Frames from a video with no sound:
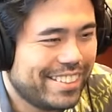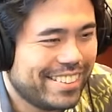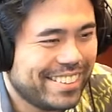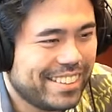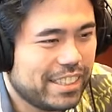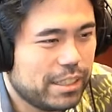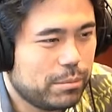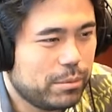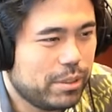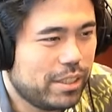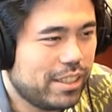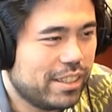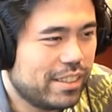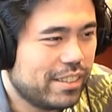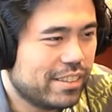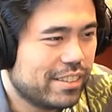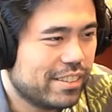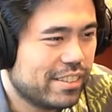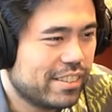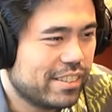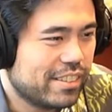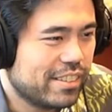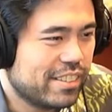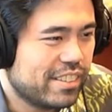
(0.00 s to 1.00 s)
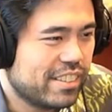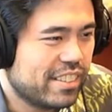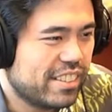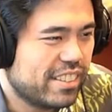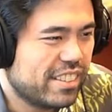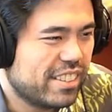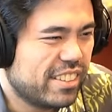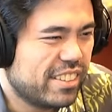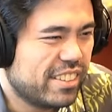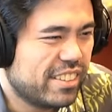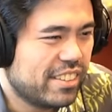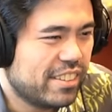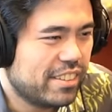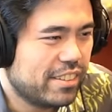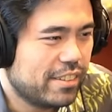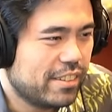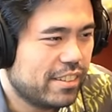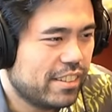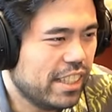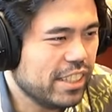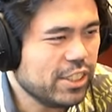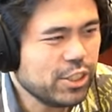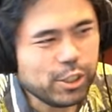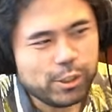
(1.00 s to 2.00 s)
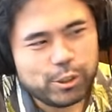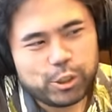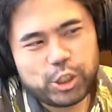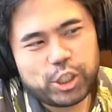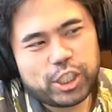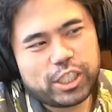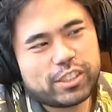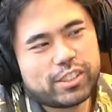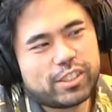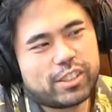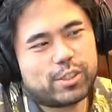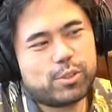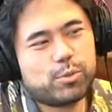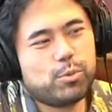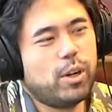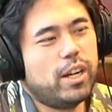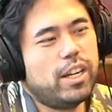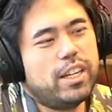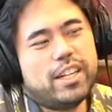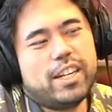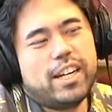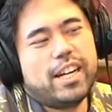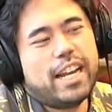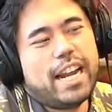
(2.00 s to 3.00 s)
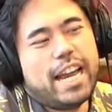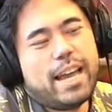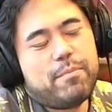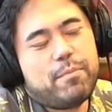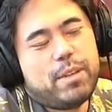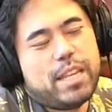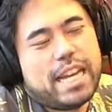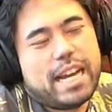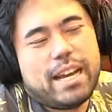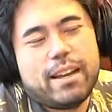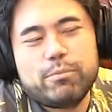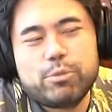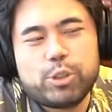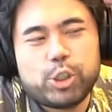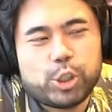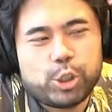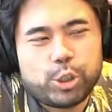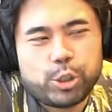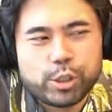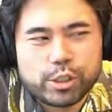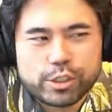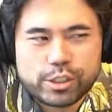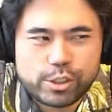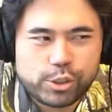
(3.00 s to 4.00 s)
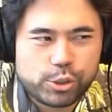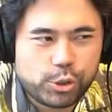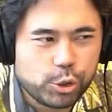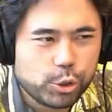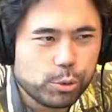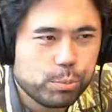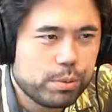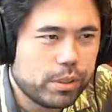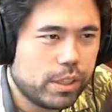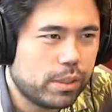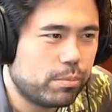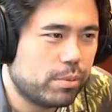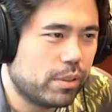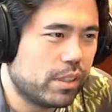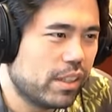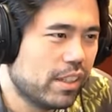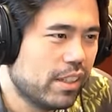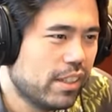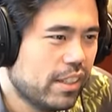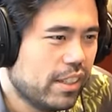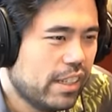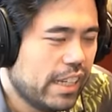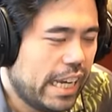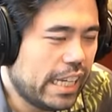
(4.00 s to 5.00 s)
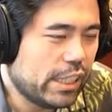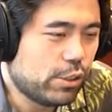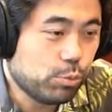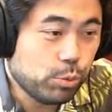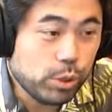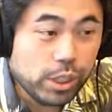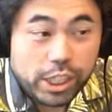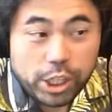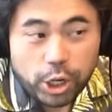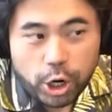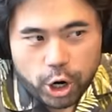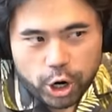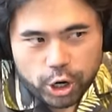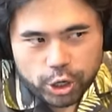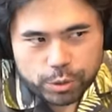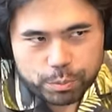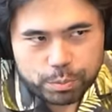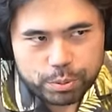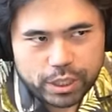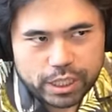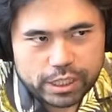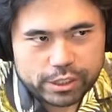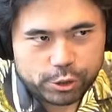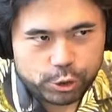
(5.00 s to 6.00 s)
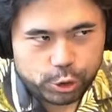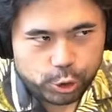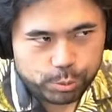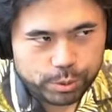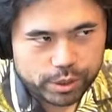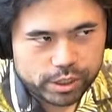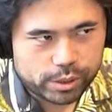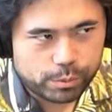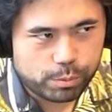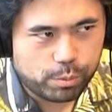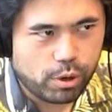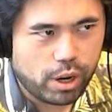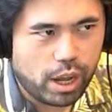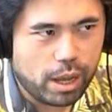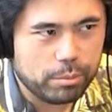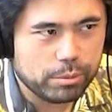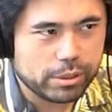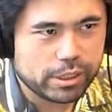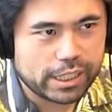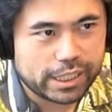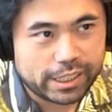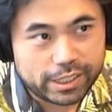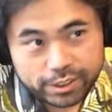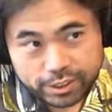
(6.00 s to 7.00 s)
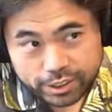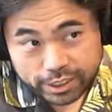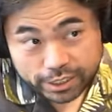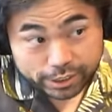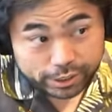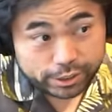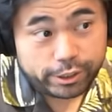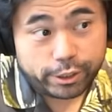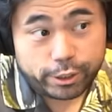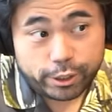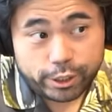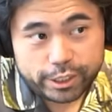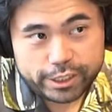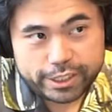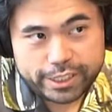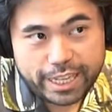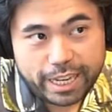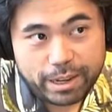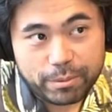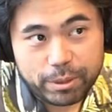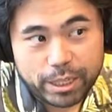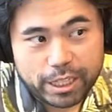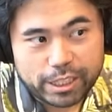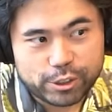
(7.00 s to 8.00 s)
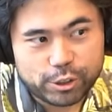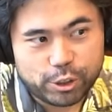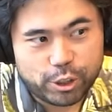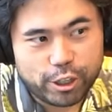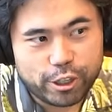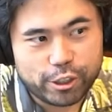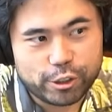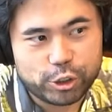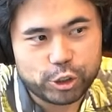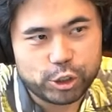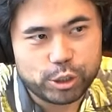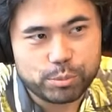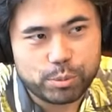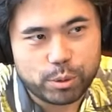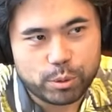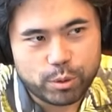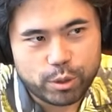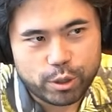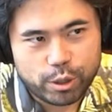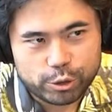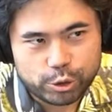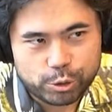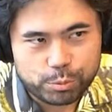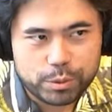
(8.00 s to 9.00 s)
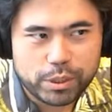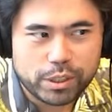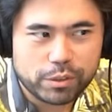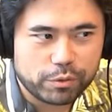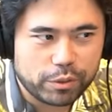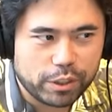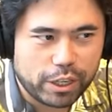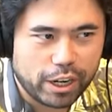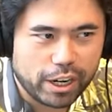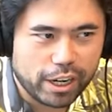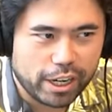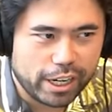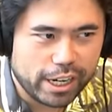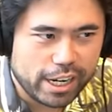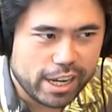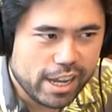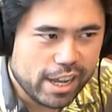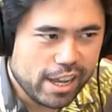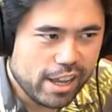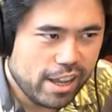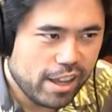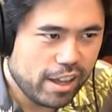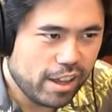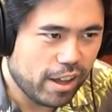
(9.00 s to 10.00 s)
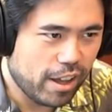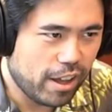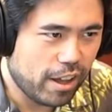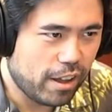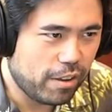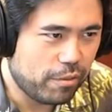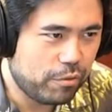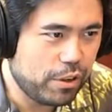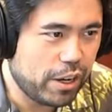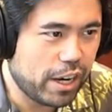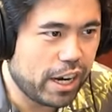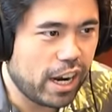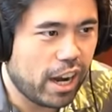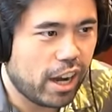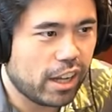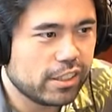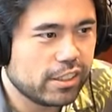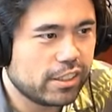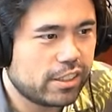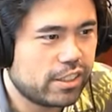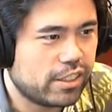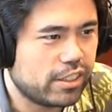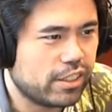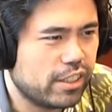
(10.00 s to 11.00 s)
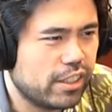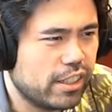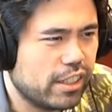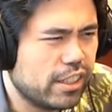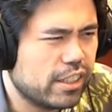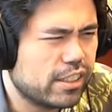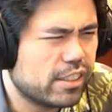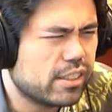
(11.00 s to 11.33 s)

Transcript: I mean, let's go G6. Why not? I mean, I'm sure it's stupid, but it's really hard to play as two because the problem is like this is a serious game against Arjun, but we're also being very uh very unserious